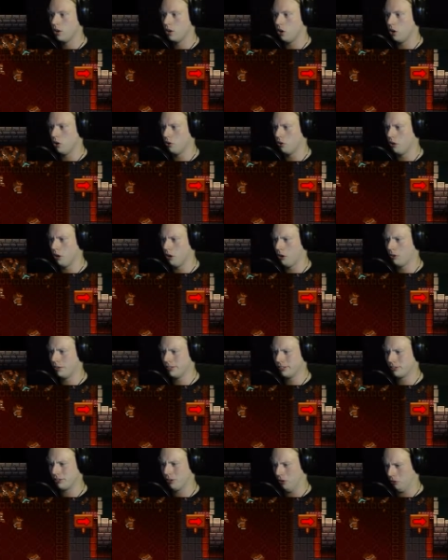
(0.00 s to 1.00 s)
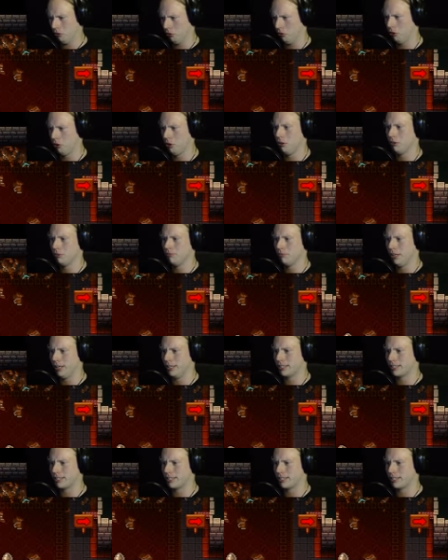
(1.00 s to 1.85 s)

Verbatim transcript: Oh no, he's so cruel and